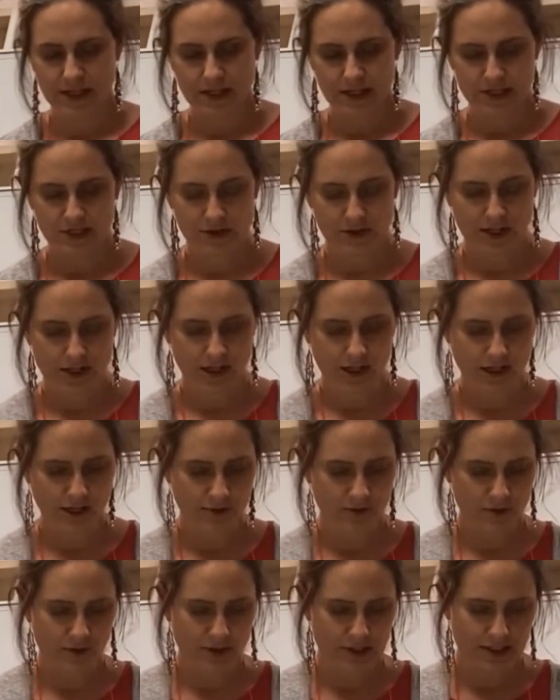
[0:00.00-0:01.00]
So
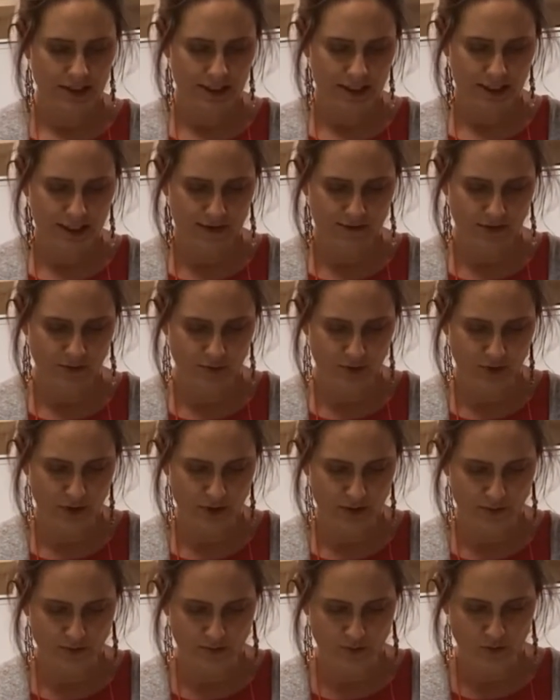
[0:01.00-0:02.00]
I'm going to even
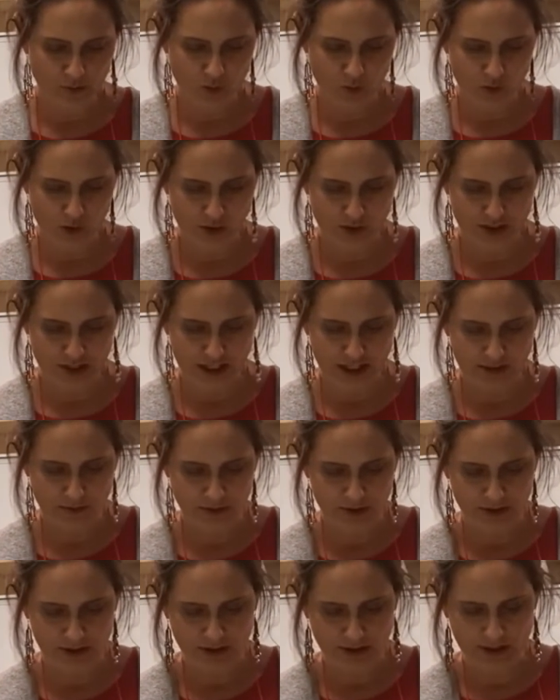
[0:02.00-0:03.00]
put more tape
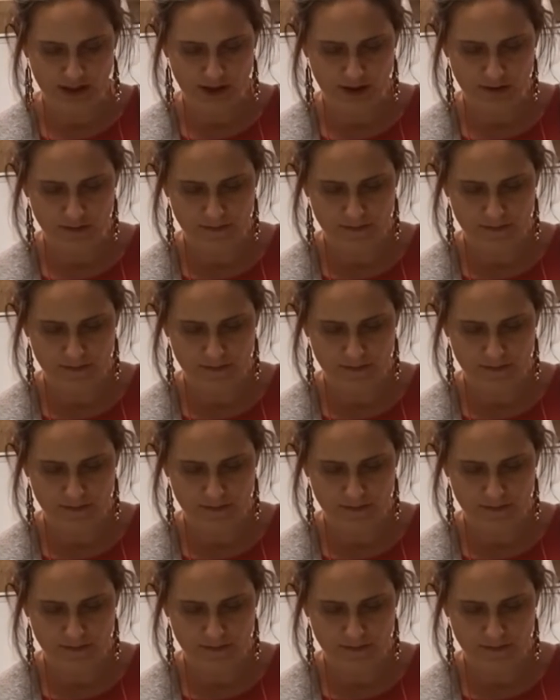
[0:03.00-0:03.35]
on there now.